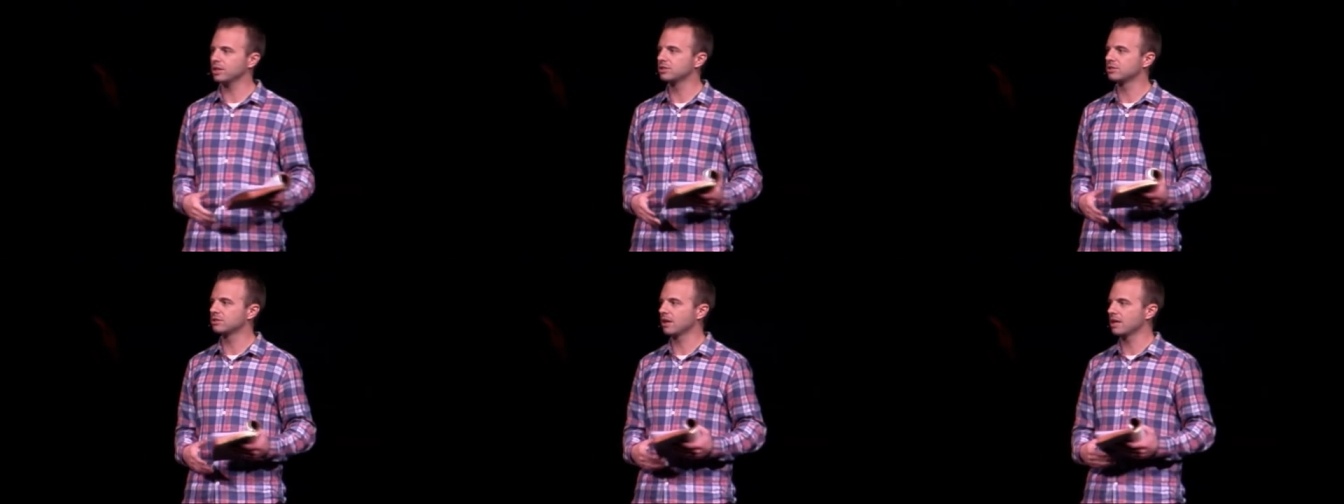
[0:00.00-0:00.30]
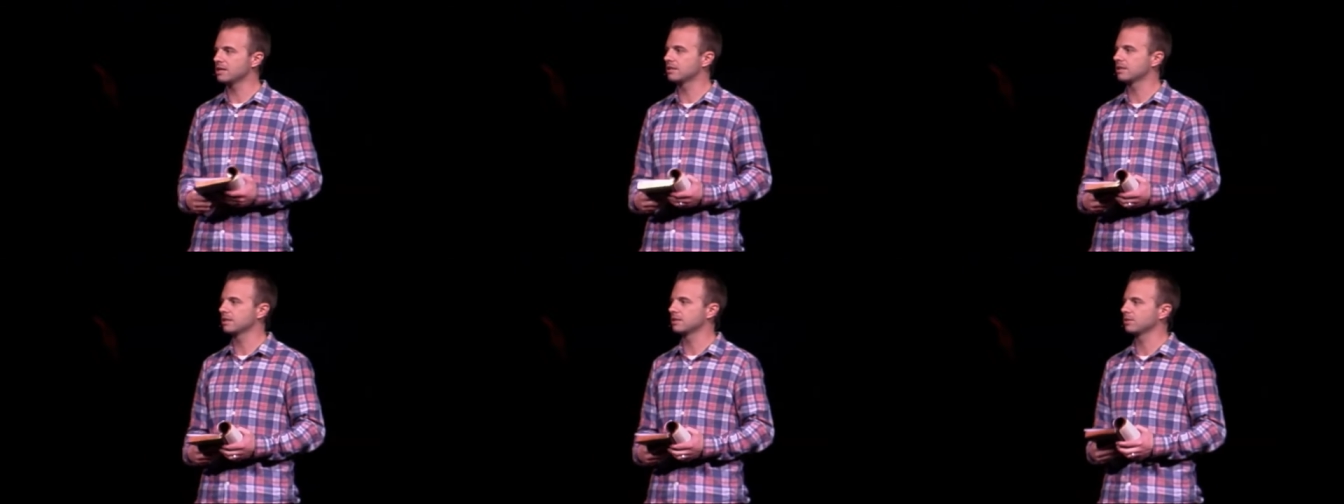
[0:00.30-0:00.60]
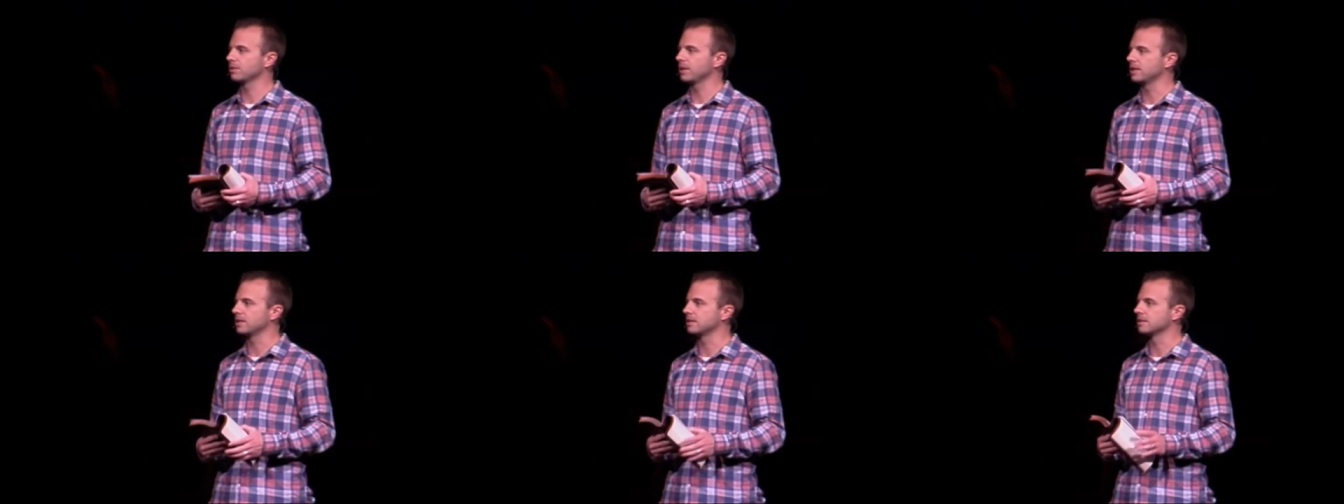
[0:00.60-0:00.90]
strange
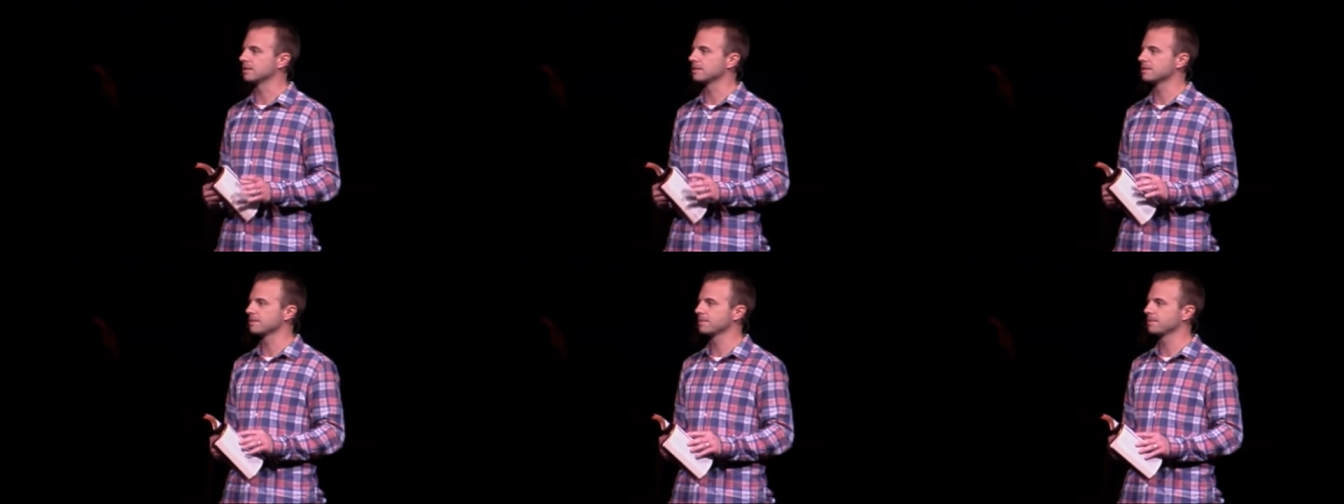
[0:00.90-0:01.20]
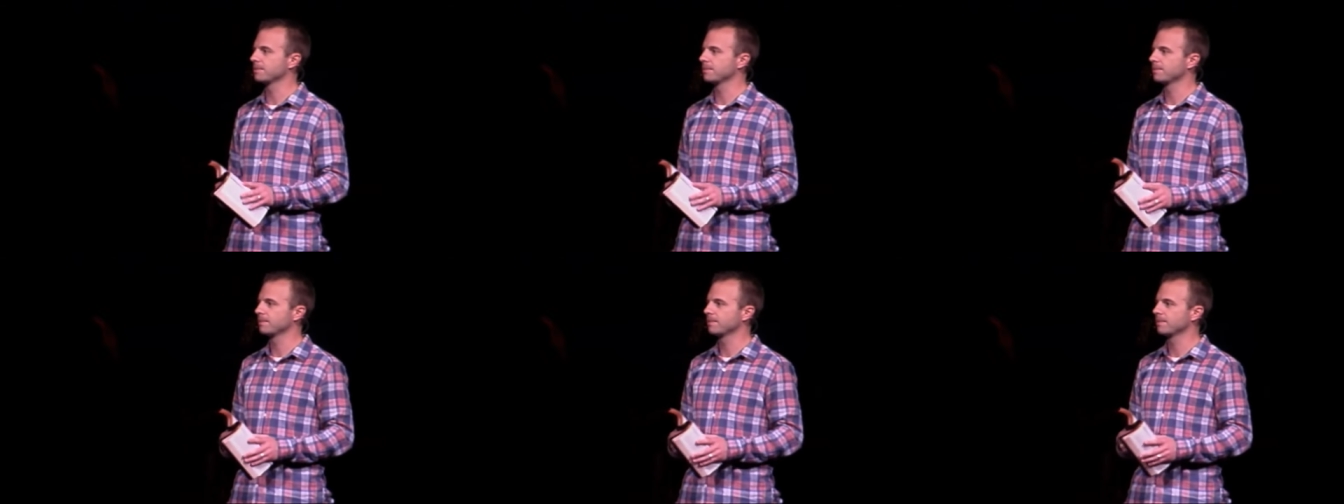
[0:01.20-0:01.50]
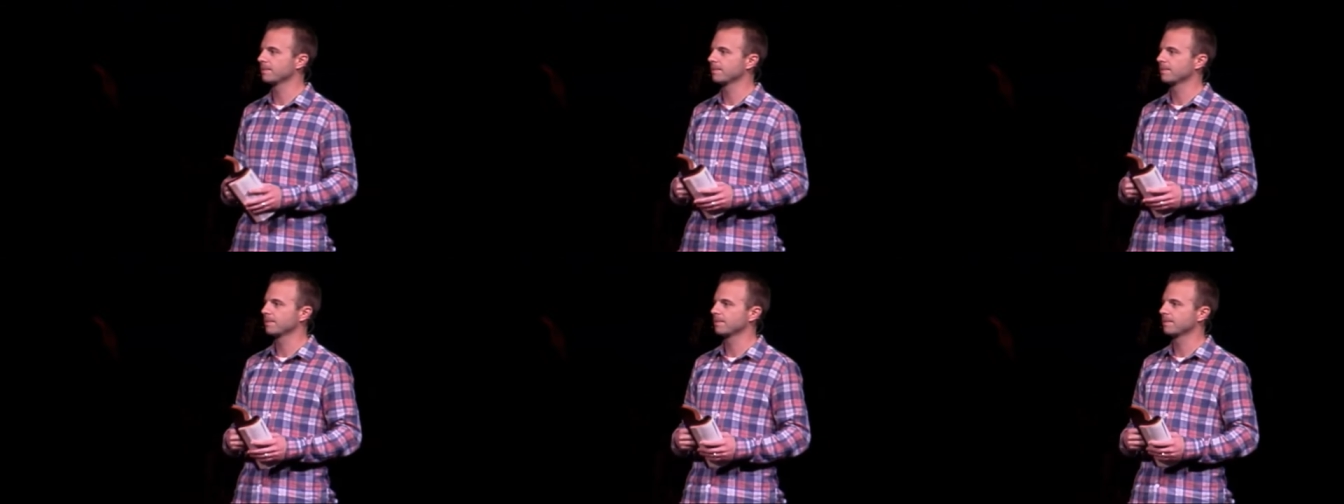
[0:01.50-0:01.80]
situations.
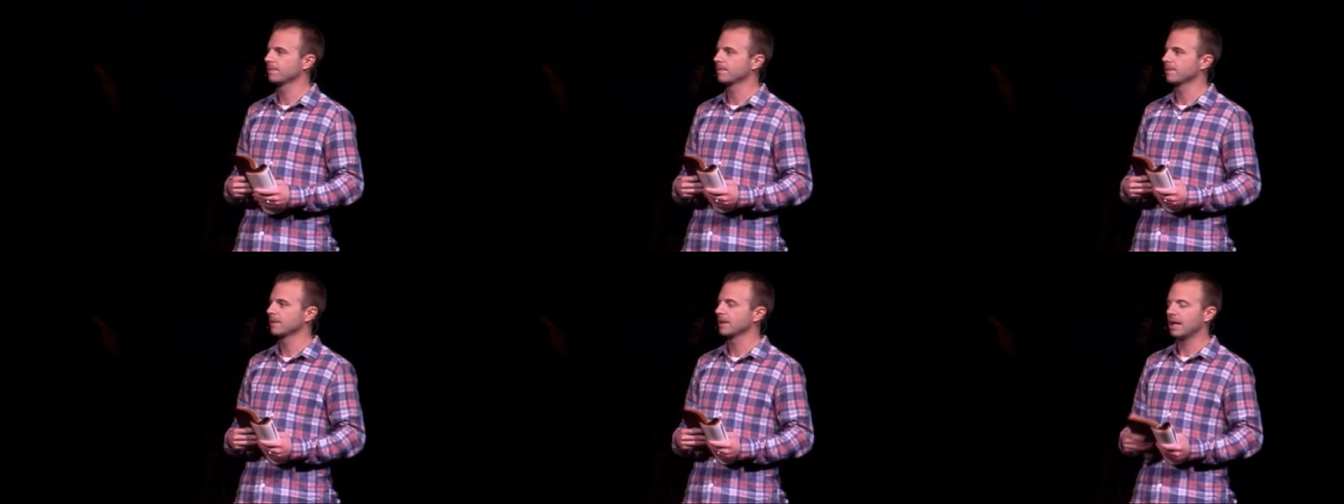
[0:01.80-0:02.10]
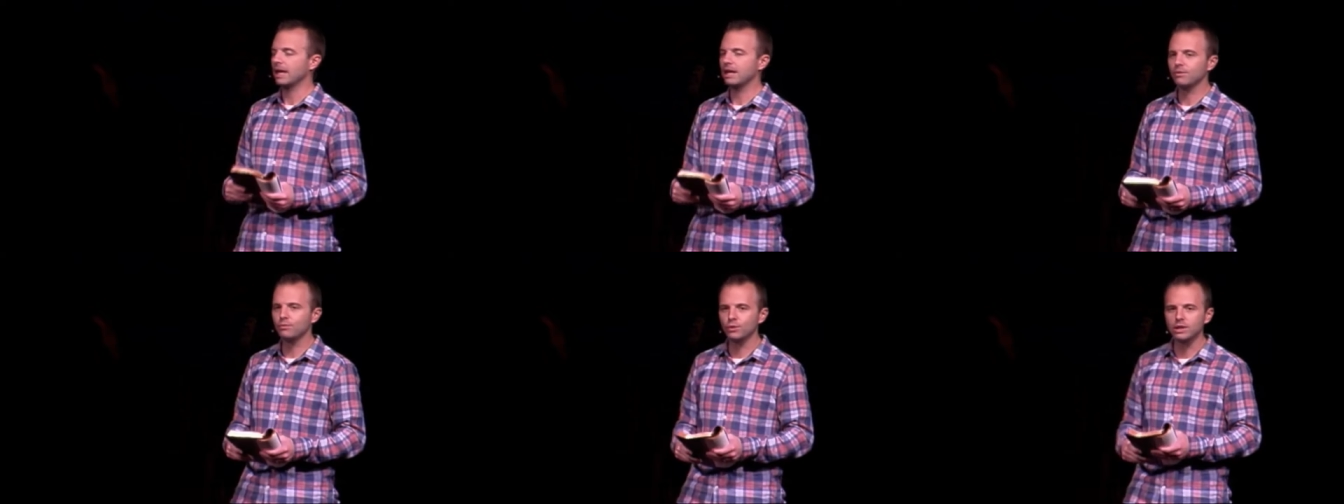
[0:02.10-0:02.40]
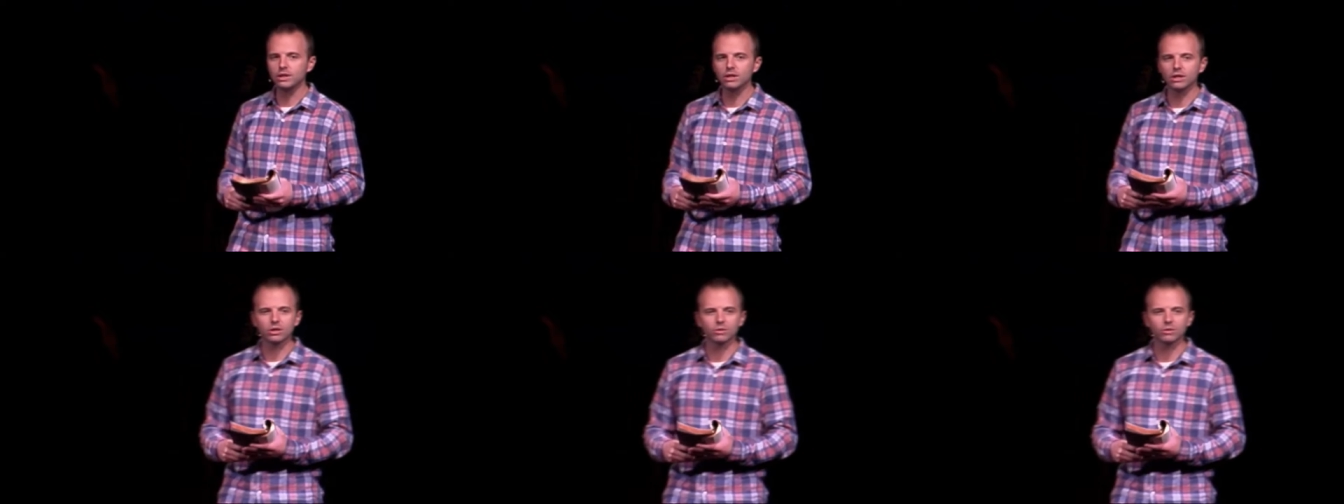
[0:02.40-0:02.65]
And if we look